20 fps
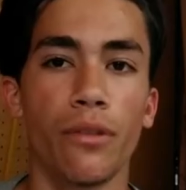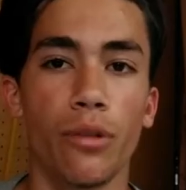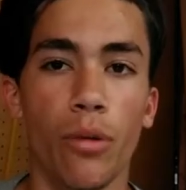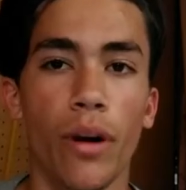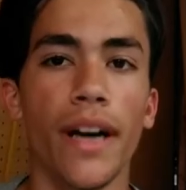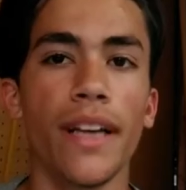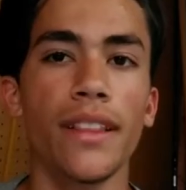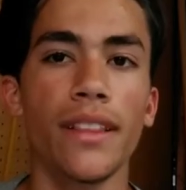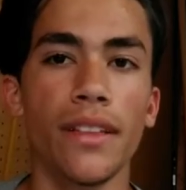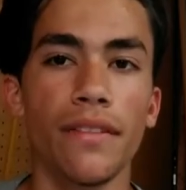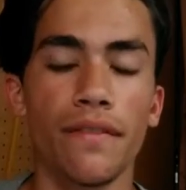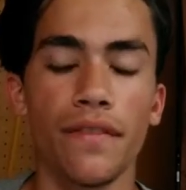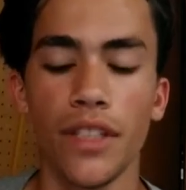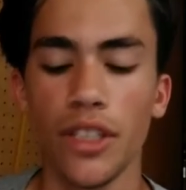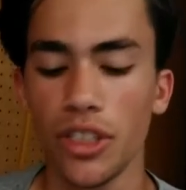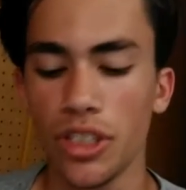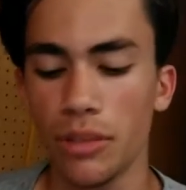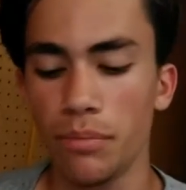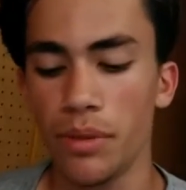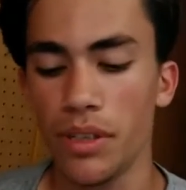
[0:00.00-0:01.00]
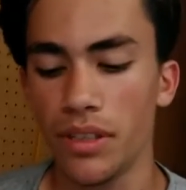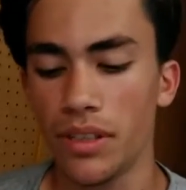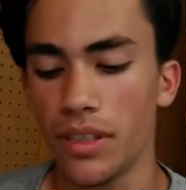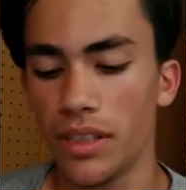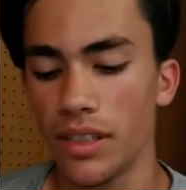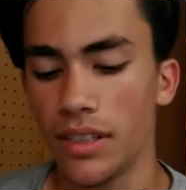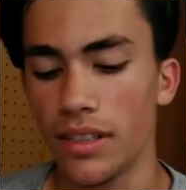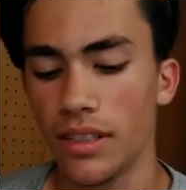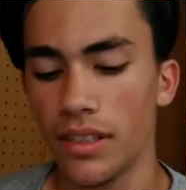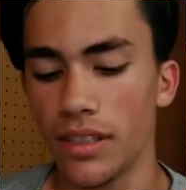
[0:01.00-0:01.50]
quite the fish
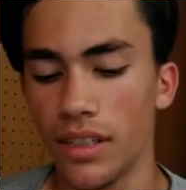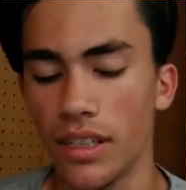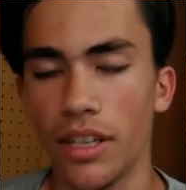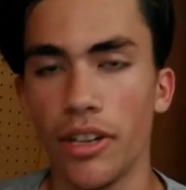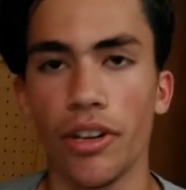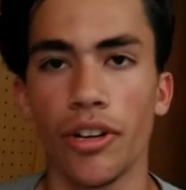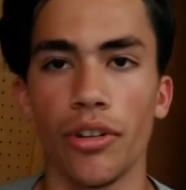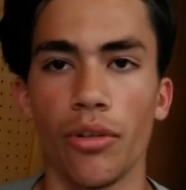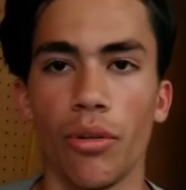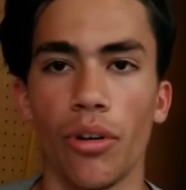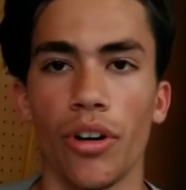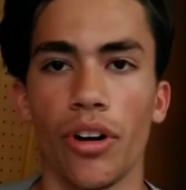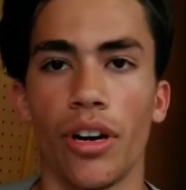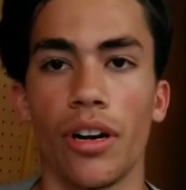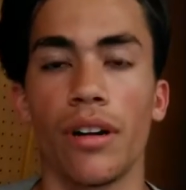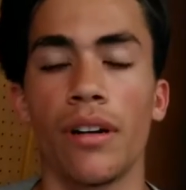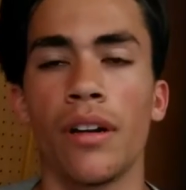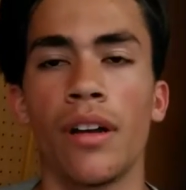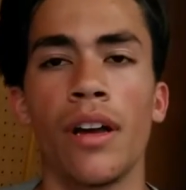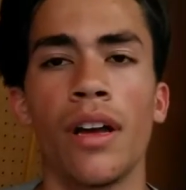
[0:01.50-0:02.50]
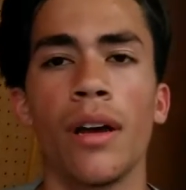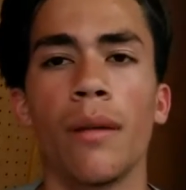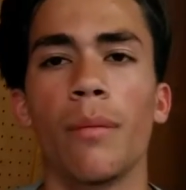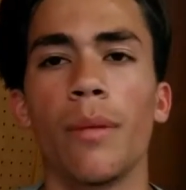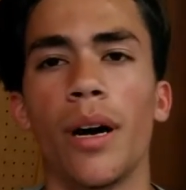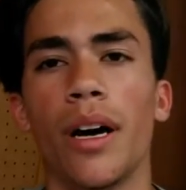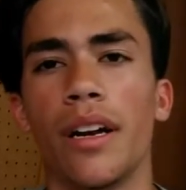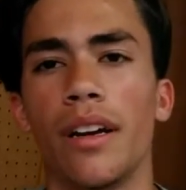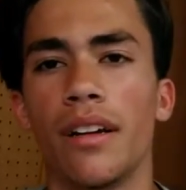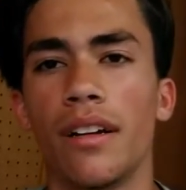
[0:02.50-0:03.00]
species here in Oregon,
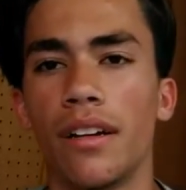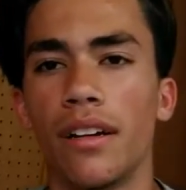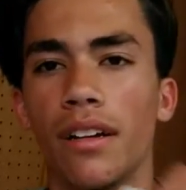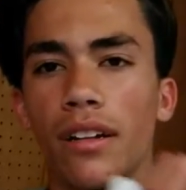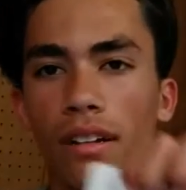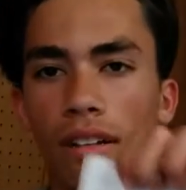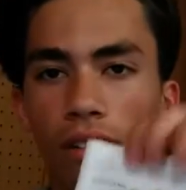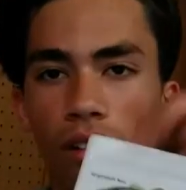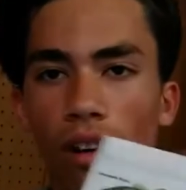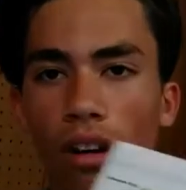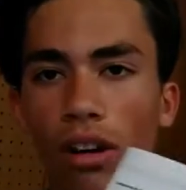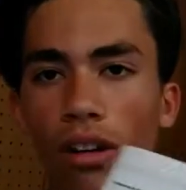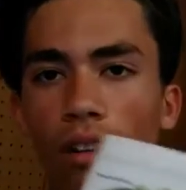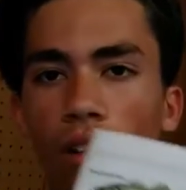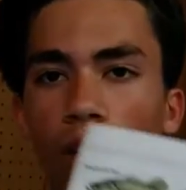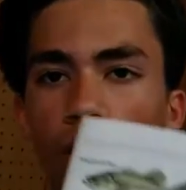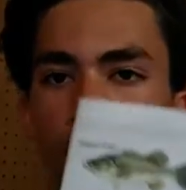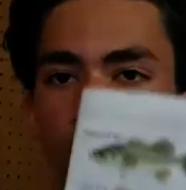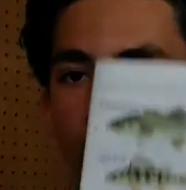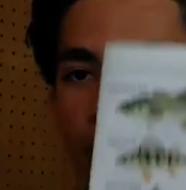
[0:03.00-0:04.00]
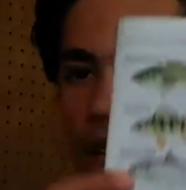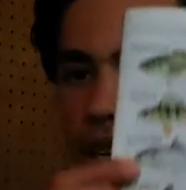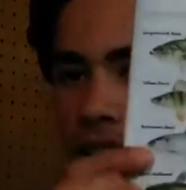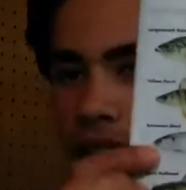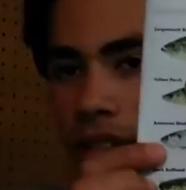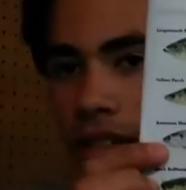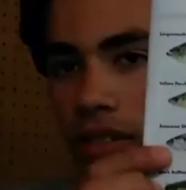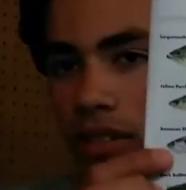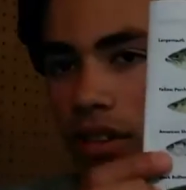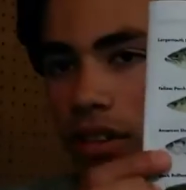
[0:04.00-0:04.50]
but all of
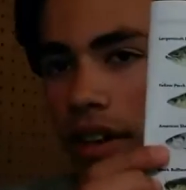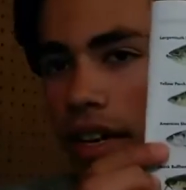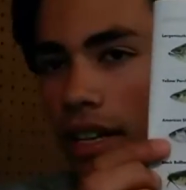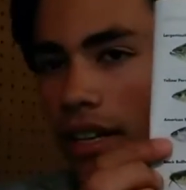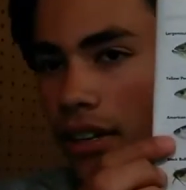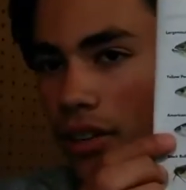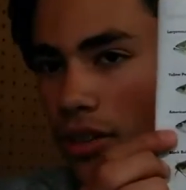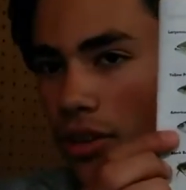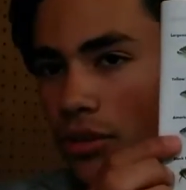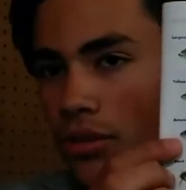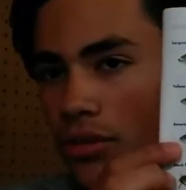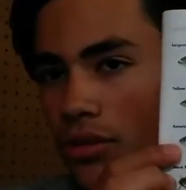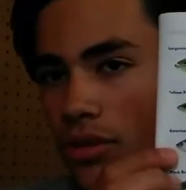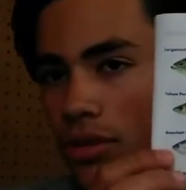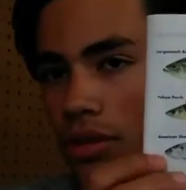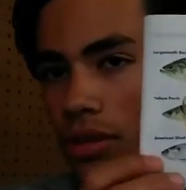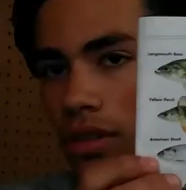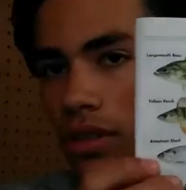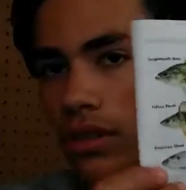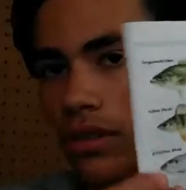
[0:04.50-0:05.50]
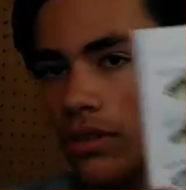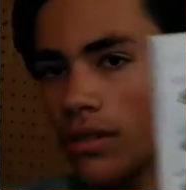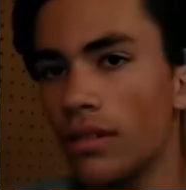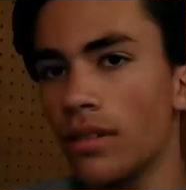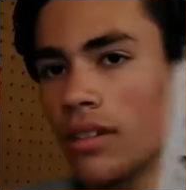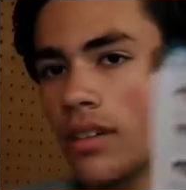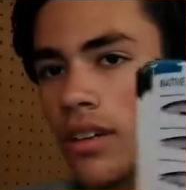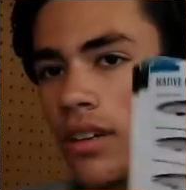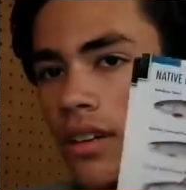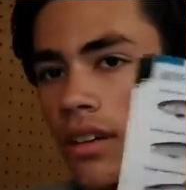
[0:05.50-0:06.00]
these are introduced,
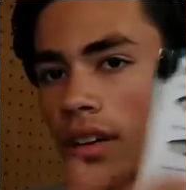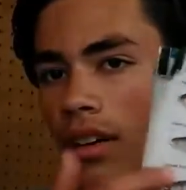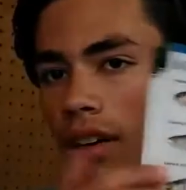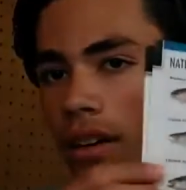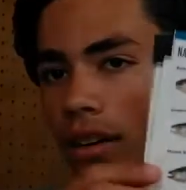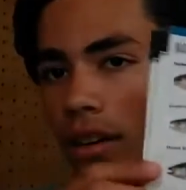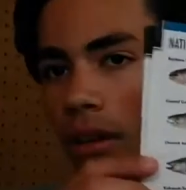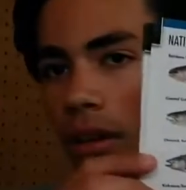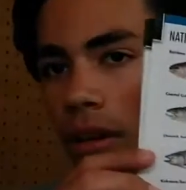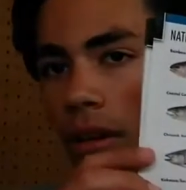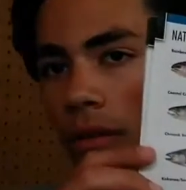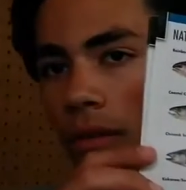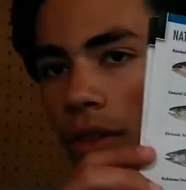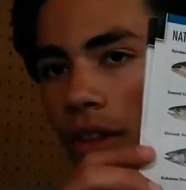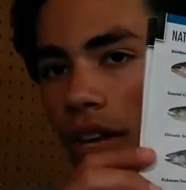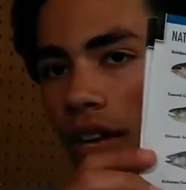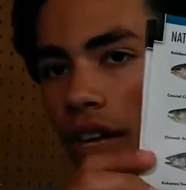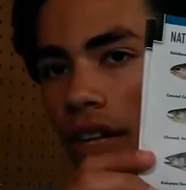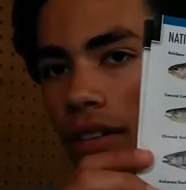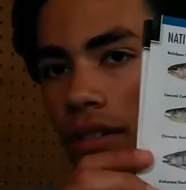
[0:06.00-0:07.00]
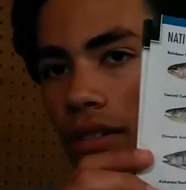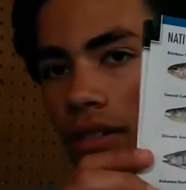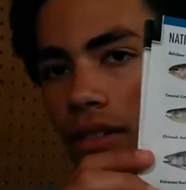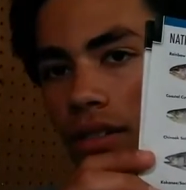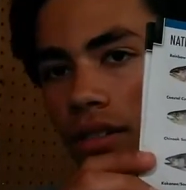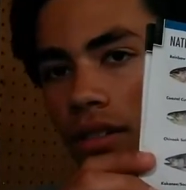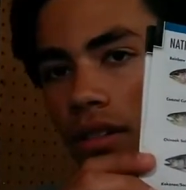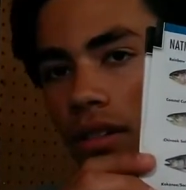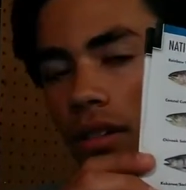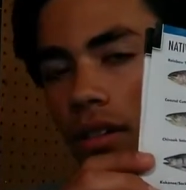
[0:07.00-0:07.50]
and all of
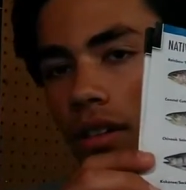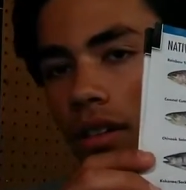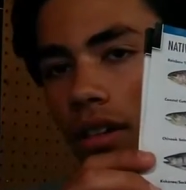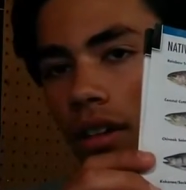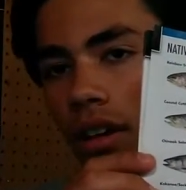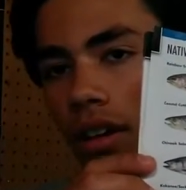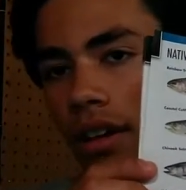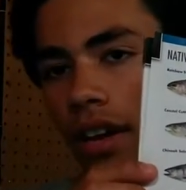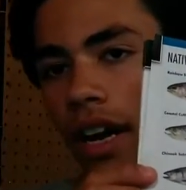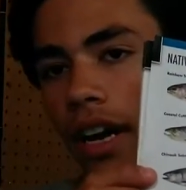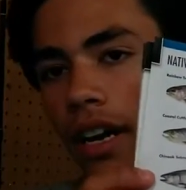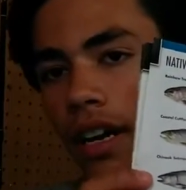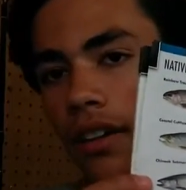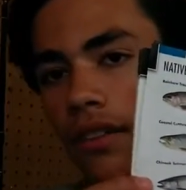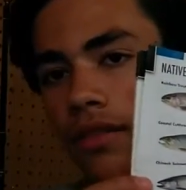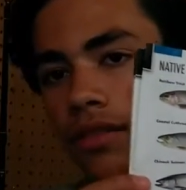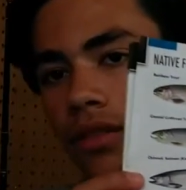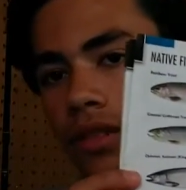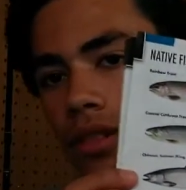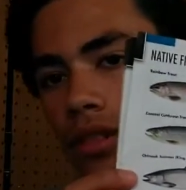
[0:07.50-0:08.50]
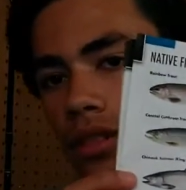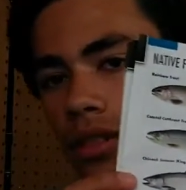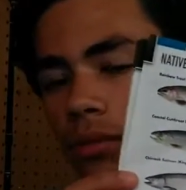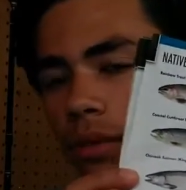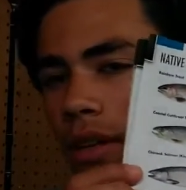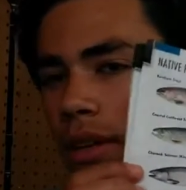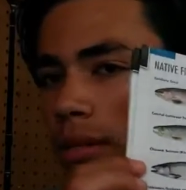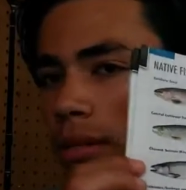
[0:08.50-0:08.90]
these are native. So